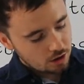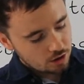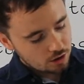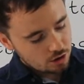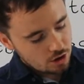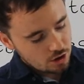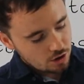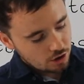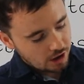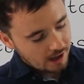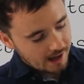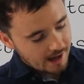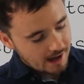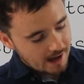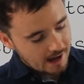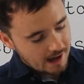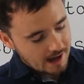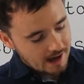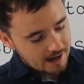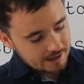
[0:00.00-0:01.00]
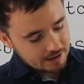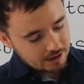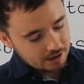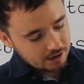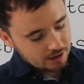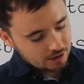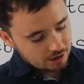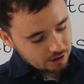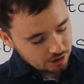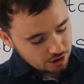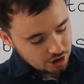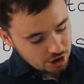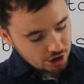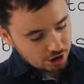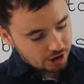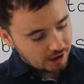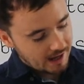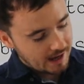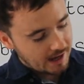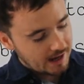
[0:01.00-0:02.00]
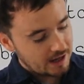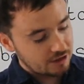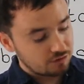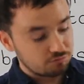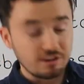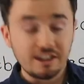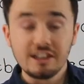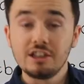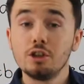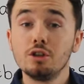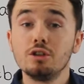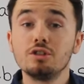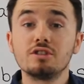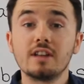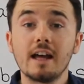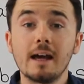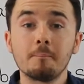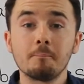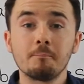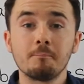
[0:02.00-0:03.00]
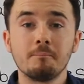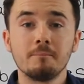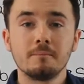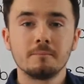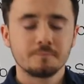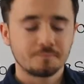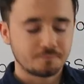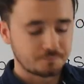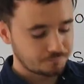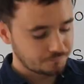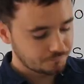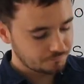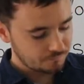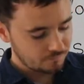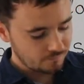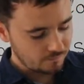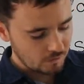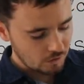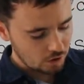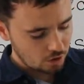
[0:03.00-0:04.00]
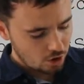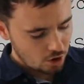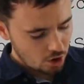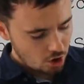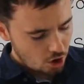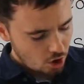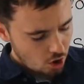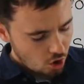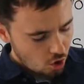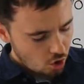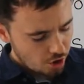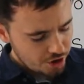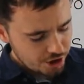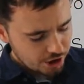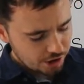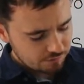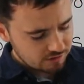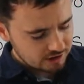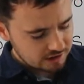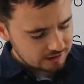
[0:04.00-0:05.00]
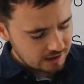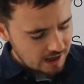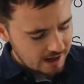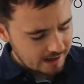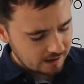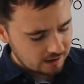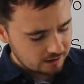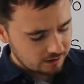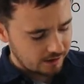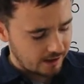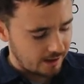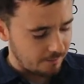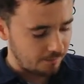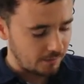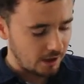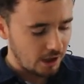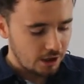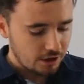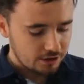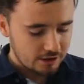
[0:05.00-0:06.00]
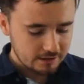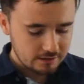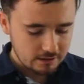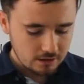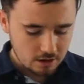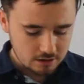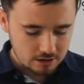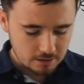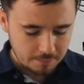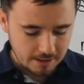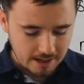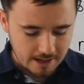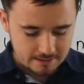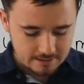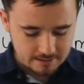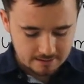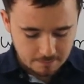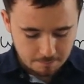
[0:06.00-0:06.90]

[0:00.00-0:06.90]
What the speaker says: you can reuse them, or you can recycle them. There's lots of places